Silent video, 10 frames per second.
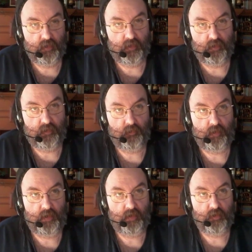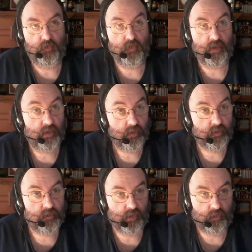Um, and you
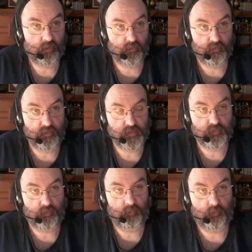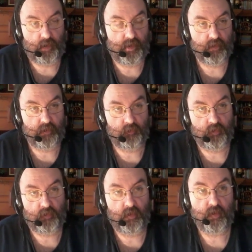can download this from
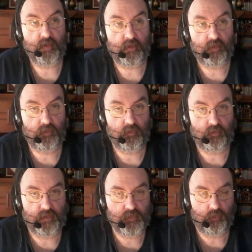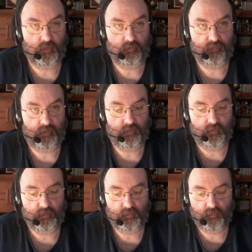academia.edu. That's where I found
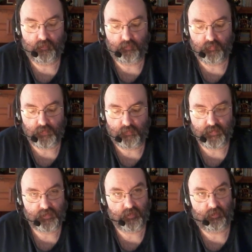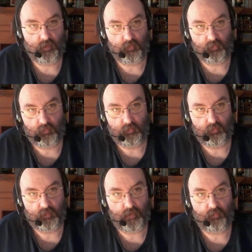it, uh, which always has a lot of
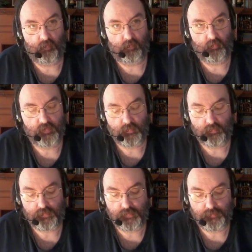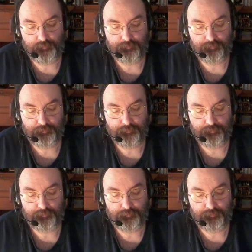lot of great resources.